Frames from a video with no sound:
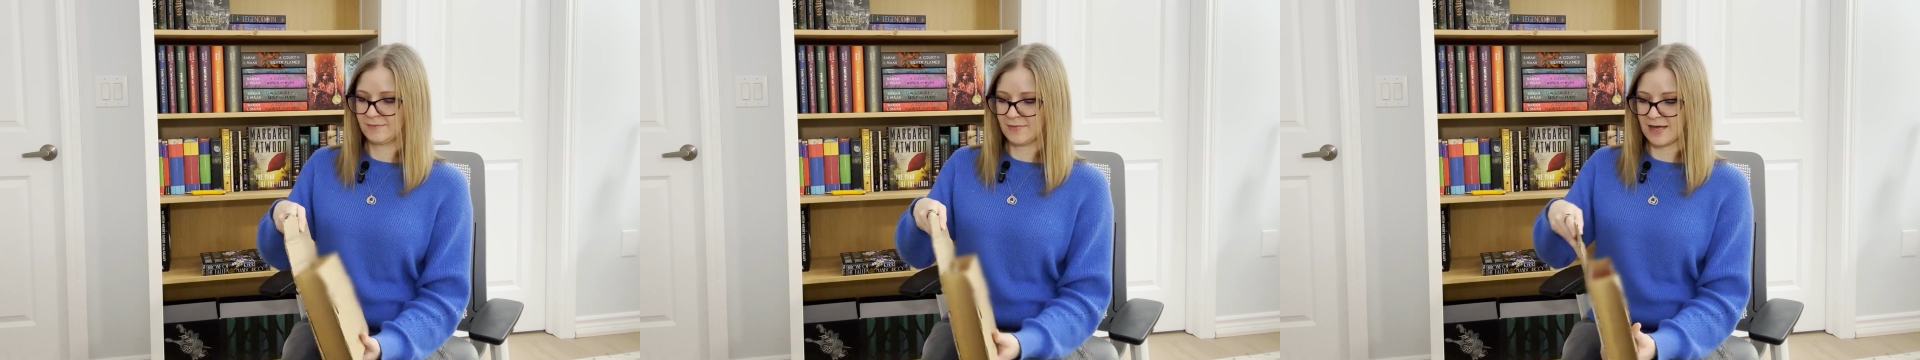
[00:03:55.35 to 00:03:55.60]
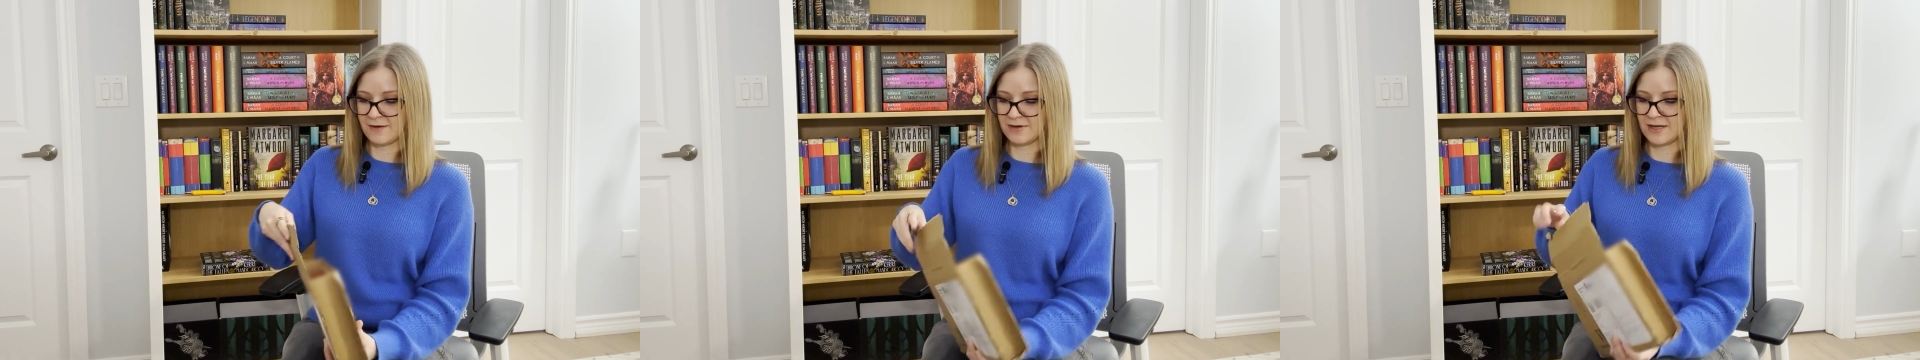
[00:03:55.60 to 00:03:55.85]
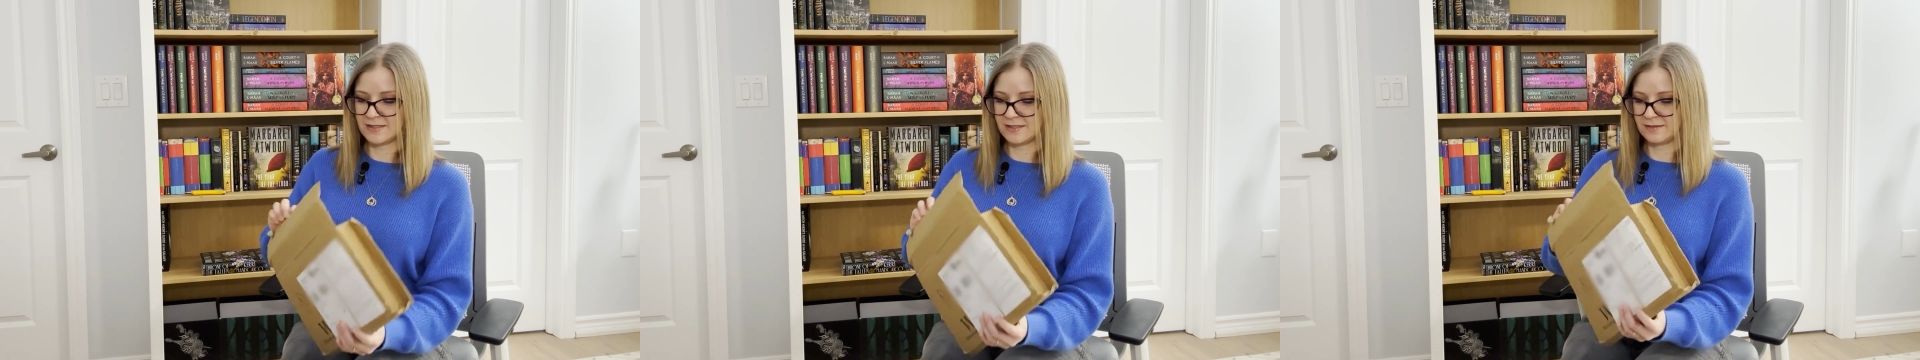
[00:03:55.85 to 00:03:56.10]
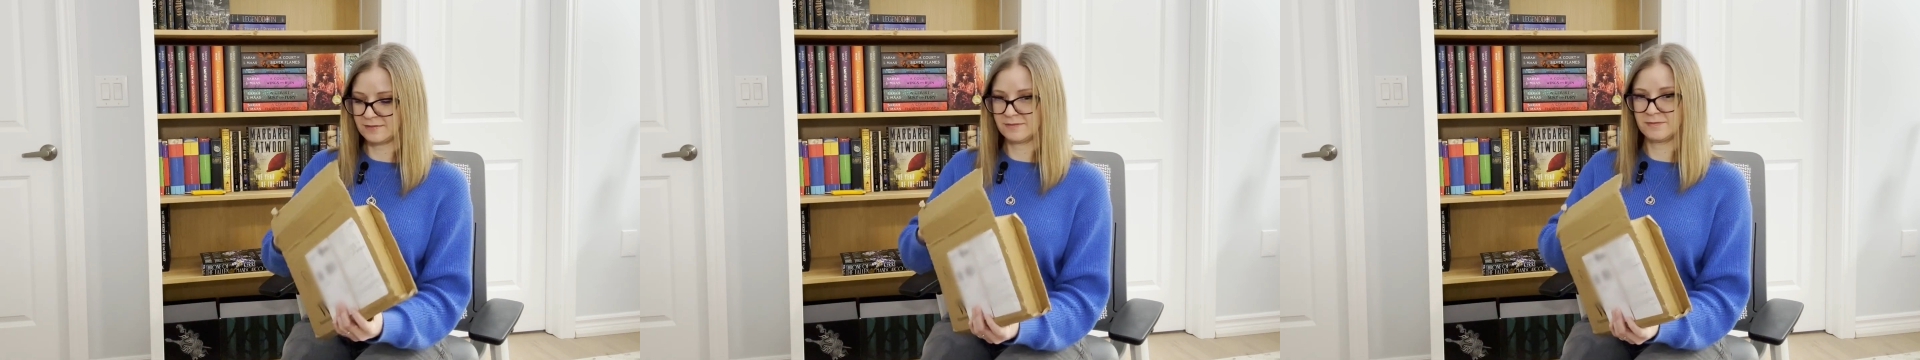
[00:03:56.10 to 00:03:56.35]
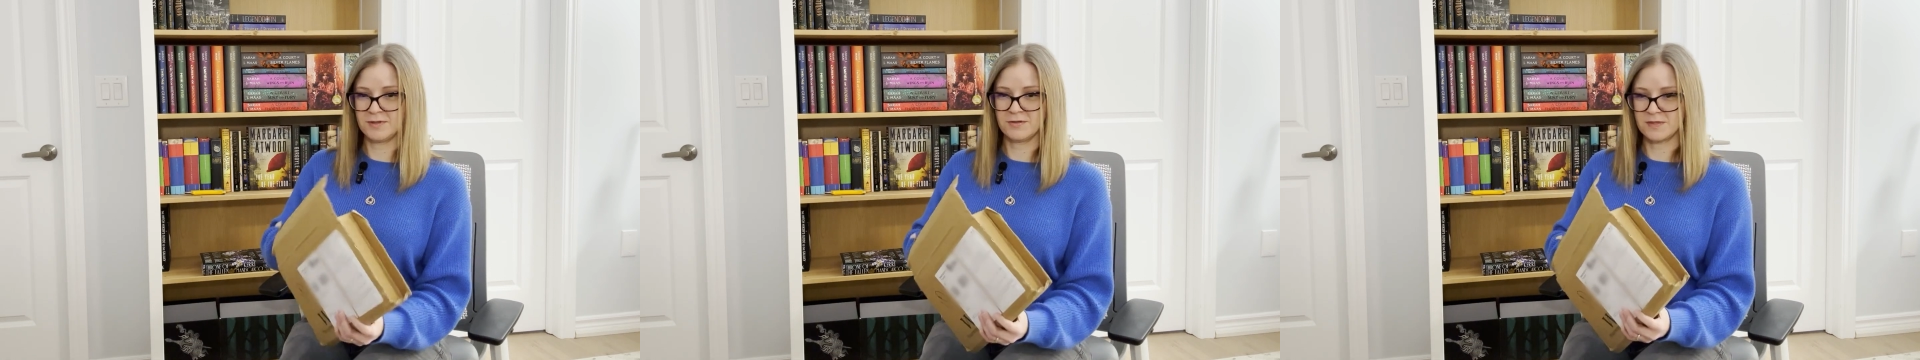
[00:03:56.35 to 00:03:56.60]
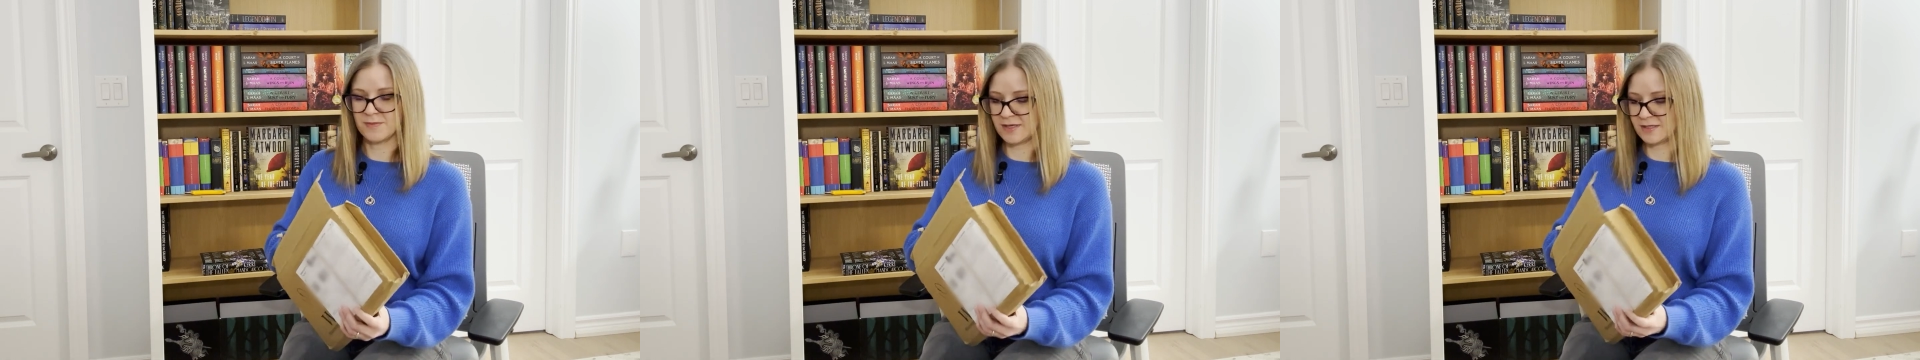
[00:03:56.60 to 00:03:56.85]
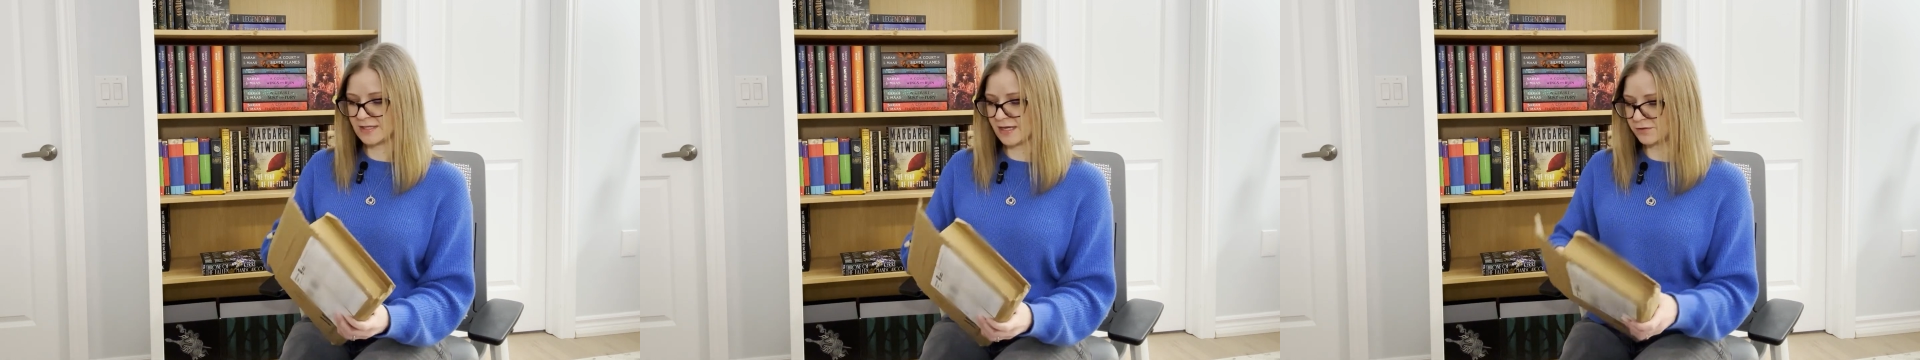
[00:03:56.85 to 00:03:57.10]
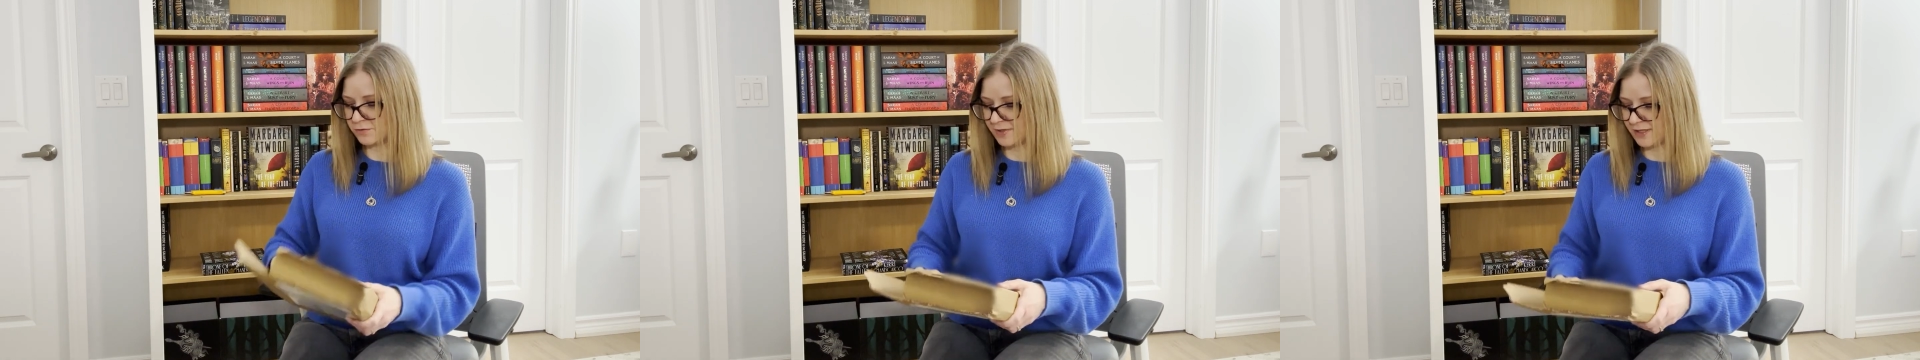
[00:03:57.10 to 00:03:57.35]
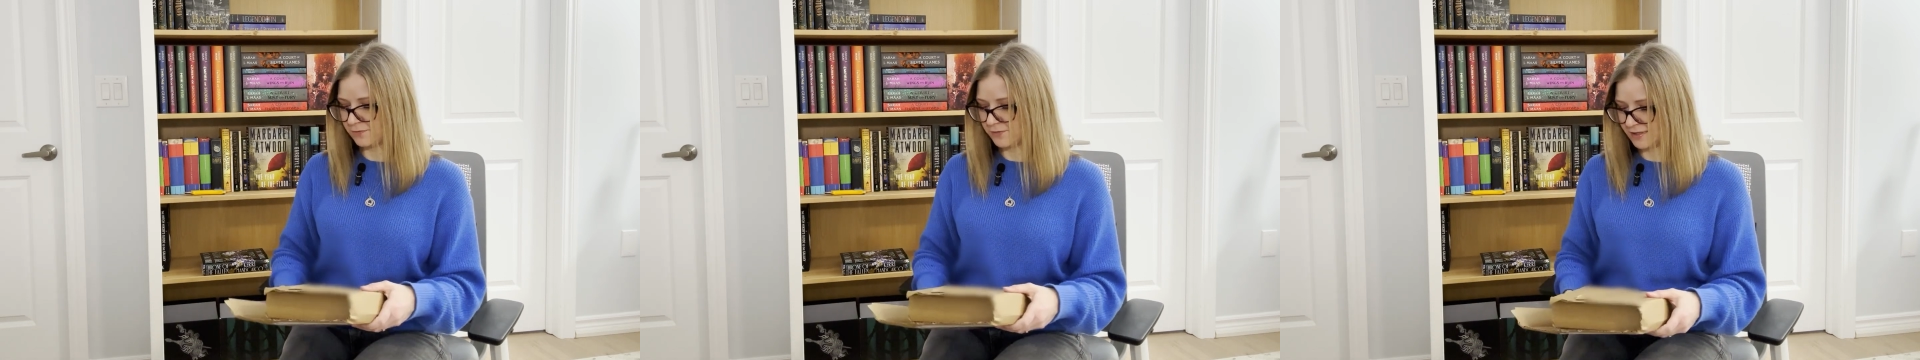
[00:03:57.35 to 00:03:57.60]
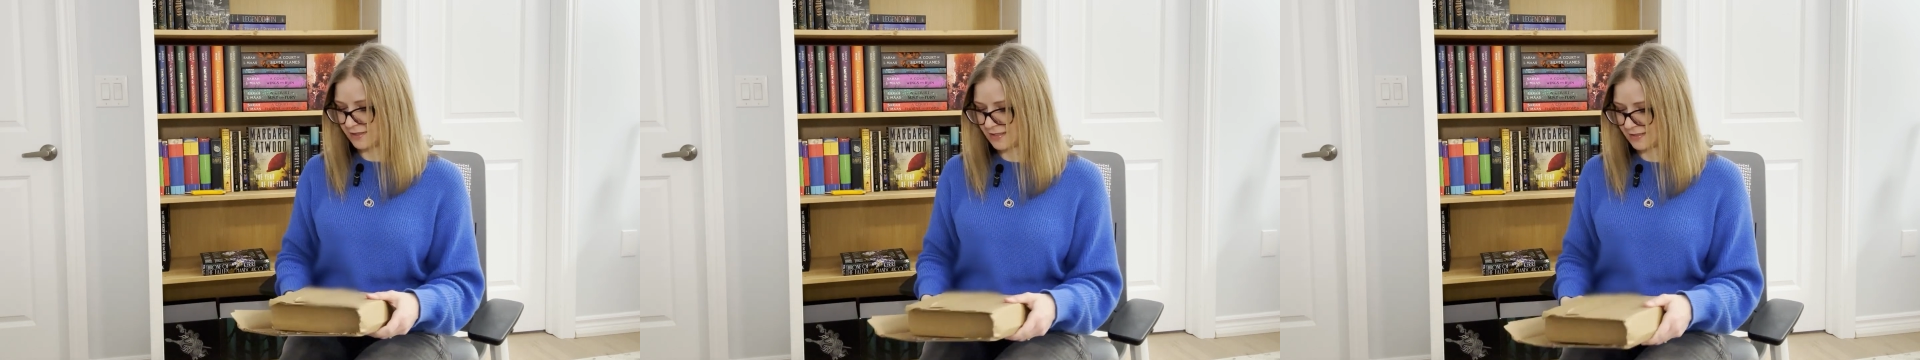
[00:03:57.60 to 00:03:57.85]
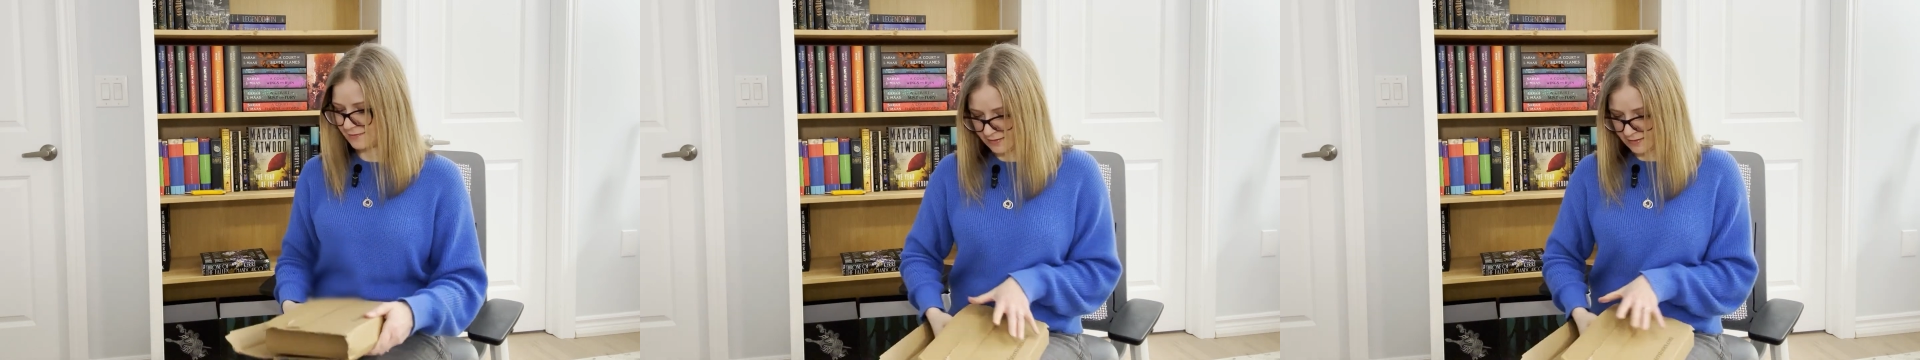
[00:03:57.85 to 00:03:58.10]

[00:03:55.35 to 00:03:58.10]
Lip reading: I haven't had to use my X-Acto blade once.